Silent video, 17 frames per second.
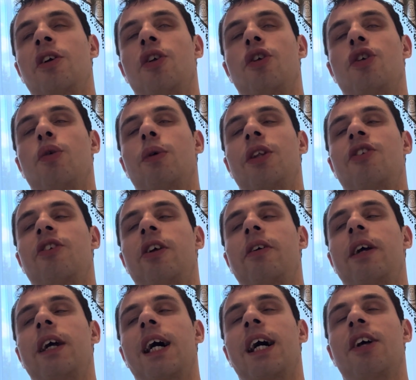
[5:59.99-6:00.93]
So when
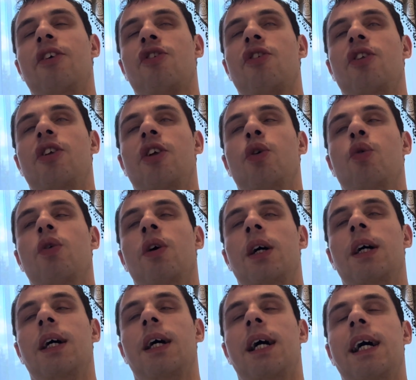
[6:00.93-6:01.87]
Siri asks you,
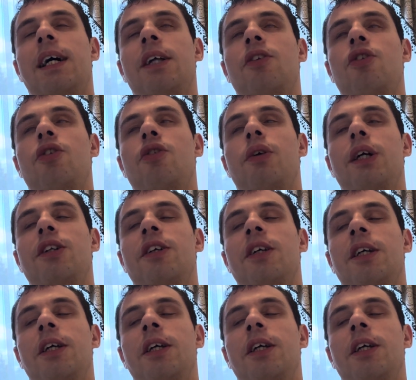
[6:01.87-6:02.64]
answer it,